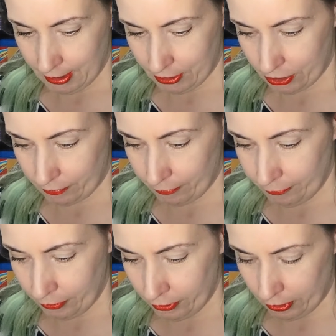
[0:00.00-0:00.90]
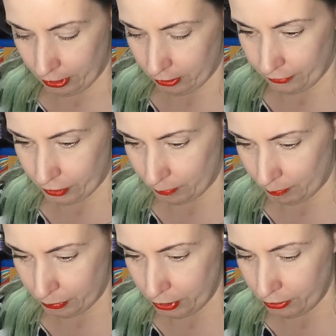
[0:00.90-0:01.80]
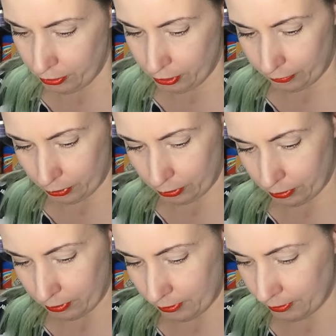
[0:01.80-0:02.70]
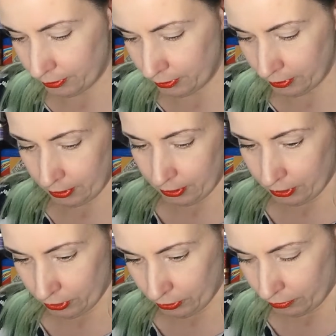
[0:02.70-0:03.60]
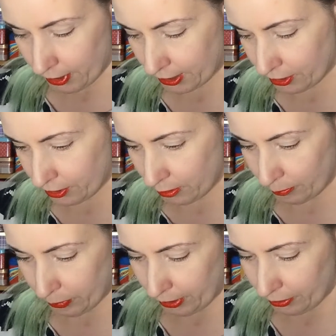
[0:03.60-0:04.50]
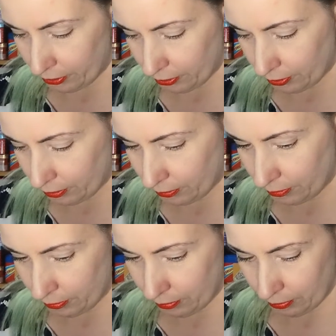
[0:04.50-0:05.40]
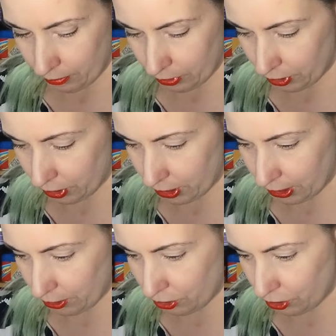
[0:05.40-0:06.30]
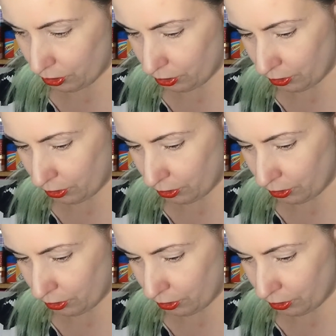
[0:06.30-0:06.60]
it's full of some beautiful red samplers to stitch.